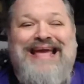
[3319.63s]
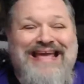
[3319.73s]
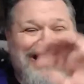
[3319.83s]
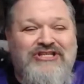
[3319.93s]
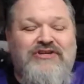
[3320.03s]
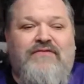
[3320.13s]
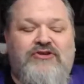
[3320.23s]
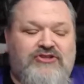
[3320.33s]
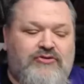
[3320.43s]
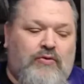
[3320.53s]
each of our
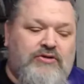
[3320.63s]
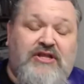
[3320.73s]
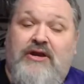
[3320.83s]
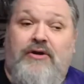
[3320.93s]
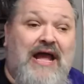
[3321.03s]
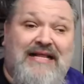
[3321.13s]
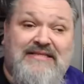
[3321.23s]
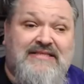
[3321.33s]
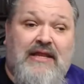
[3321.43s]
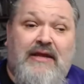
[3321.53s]
stores that are not
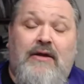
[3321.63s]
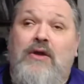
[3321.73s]
selling.